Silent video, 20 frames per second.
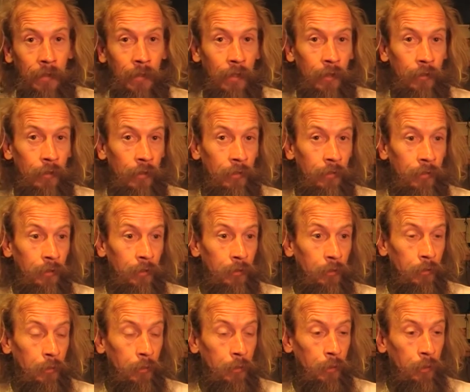deja
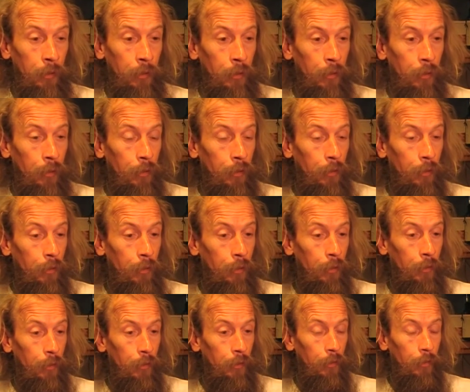vus.
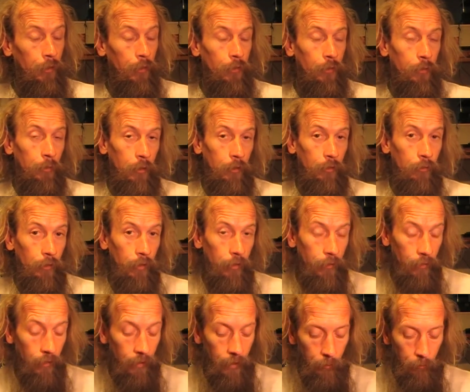Not so much
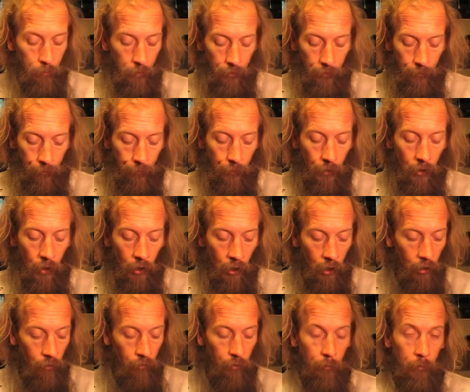recently, but
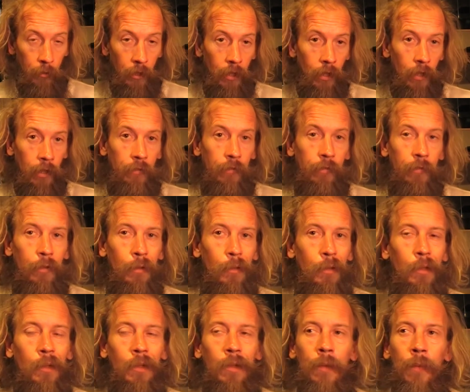earlier in my life.
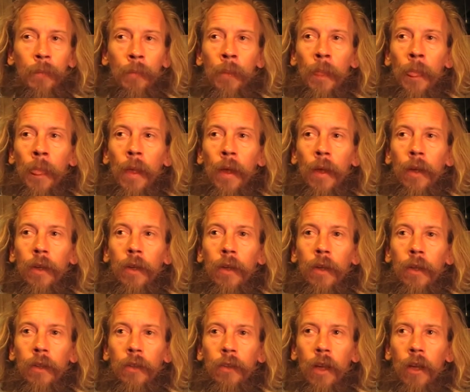
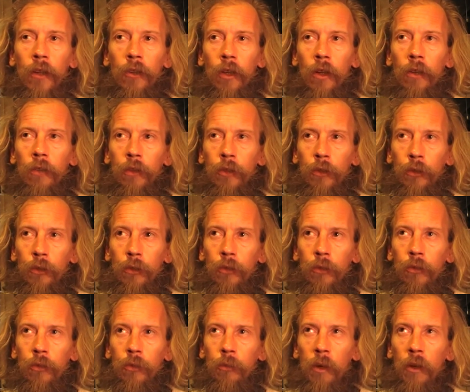Deja
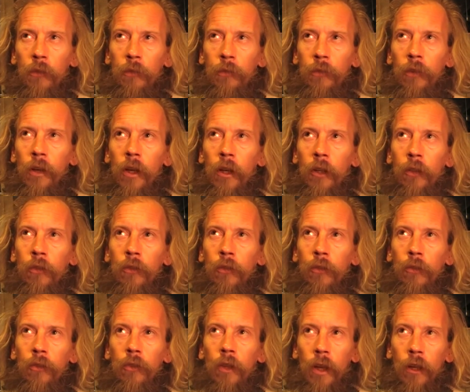vus. My first
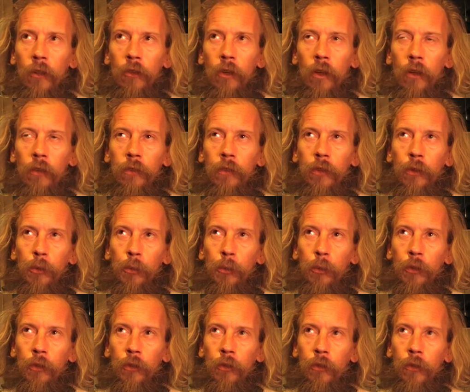deja vu
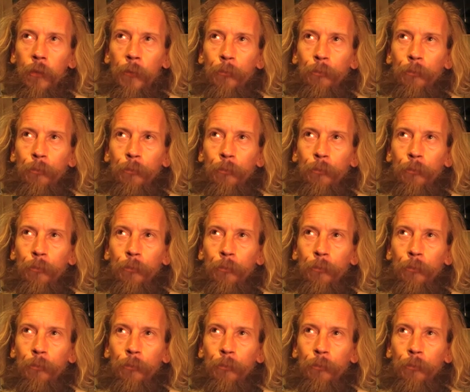was